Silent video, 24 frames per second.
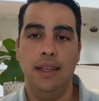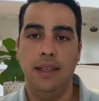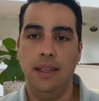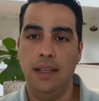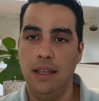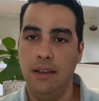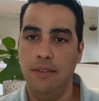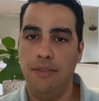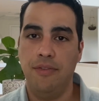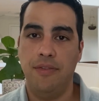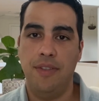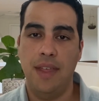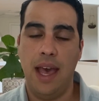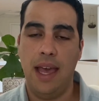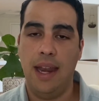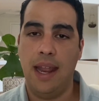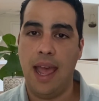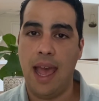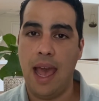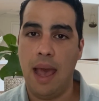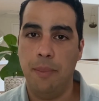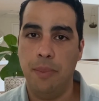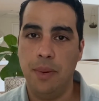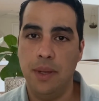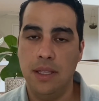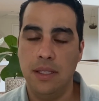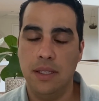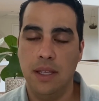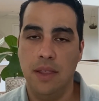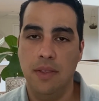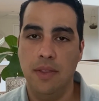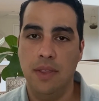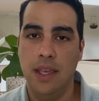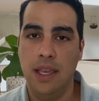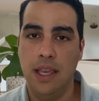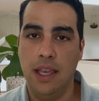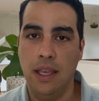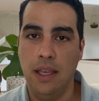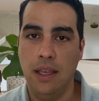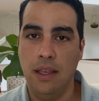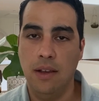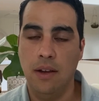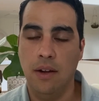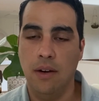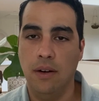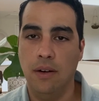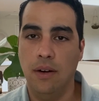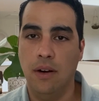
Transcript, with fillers: if that happens and they